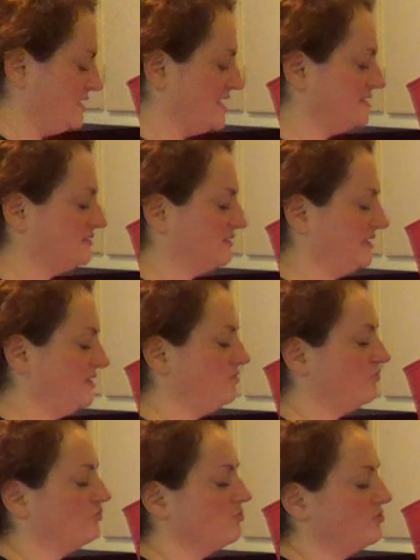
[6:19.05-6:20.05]
easily
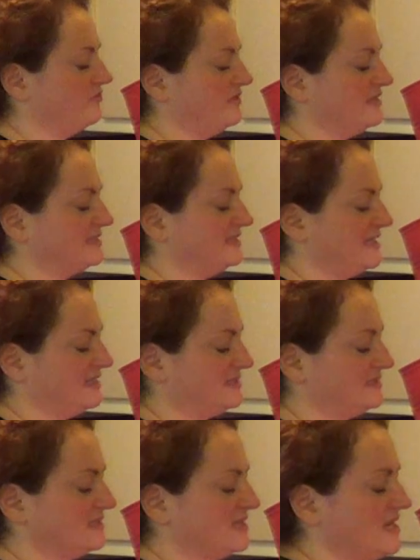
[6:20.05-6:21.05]
remove these
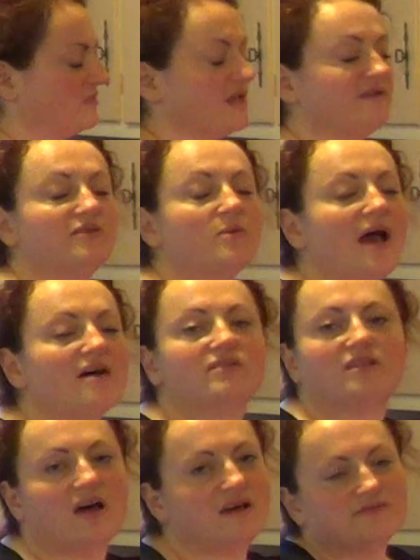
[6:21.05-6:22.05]
seeds. If you
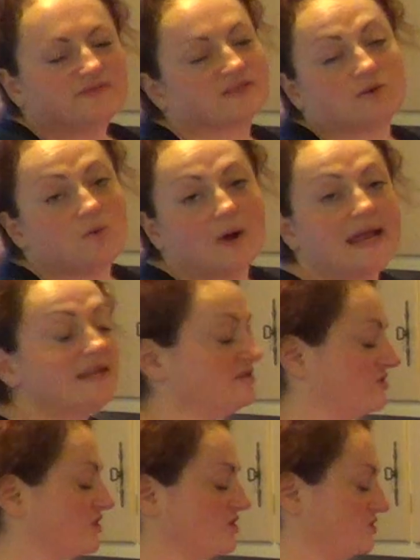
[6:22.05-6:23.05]
have gloves, great,
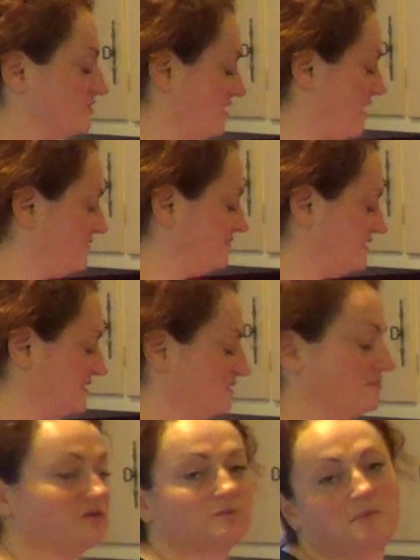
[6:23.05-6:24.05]
you can use
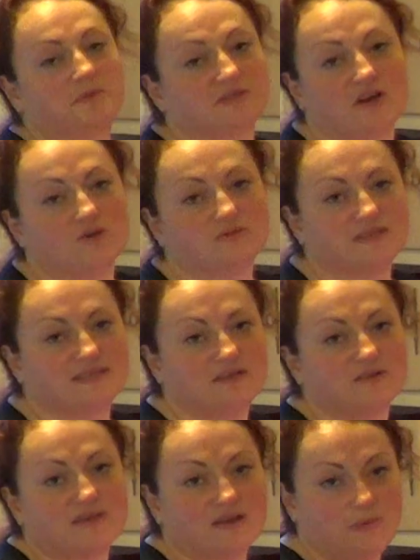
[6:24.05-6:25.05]
gloves. Most people don't because they
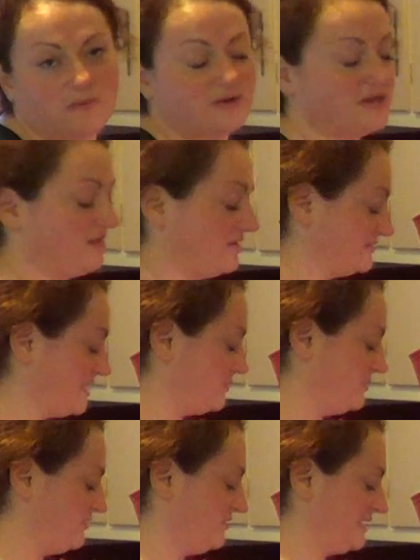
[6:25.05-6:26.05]
don't think about putting gloves on
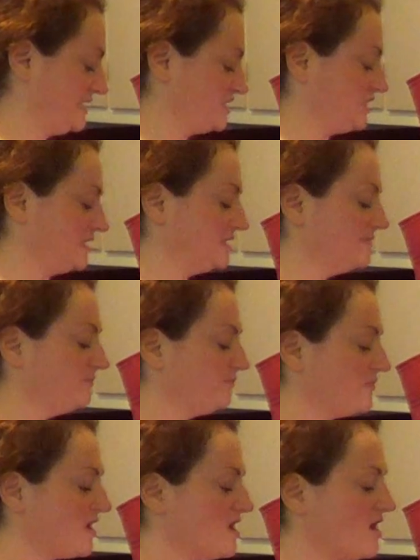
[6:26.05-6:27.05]
when they're in the kitchen.
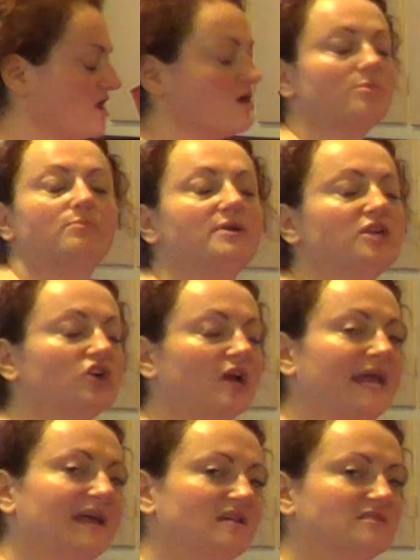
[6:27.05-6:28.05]
But your
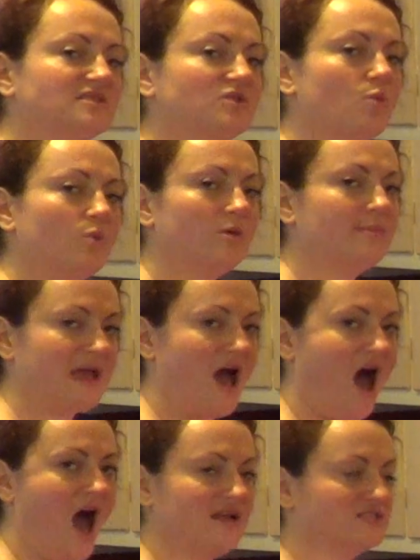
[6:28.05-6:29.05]
hands will be
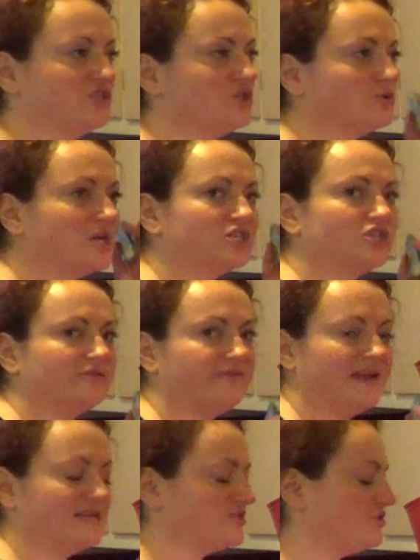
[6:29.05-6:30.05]
hot, so don't touch your
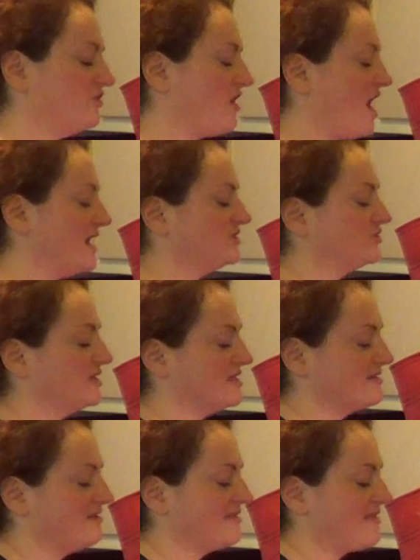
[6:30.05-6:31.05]
face or your eyes or
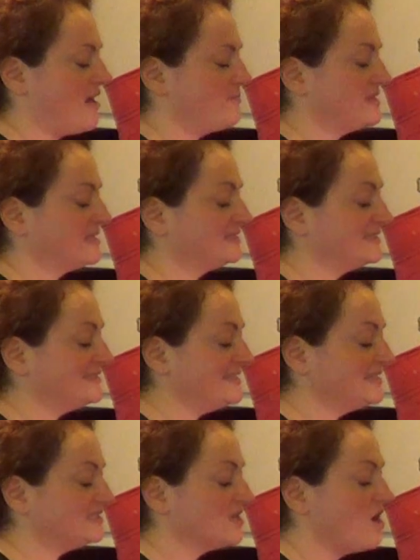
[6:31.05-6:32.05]
anything like that because the
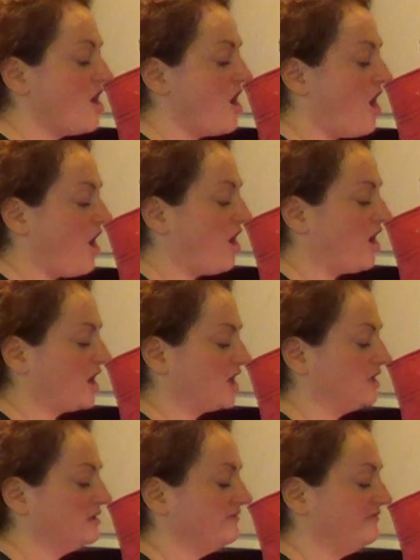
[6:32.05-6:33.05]
seeds
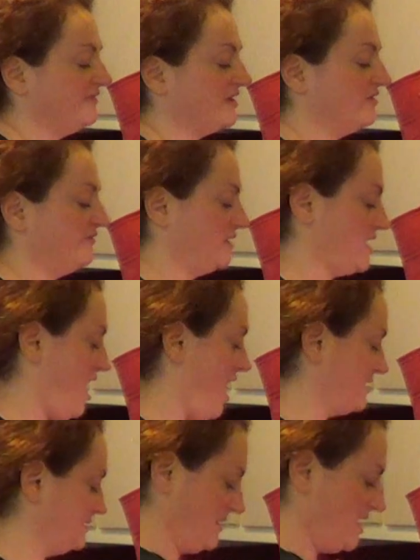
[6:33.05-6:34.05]
are very, very hot.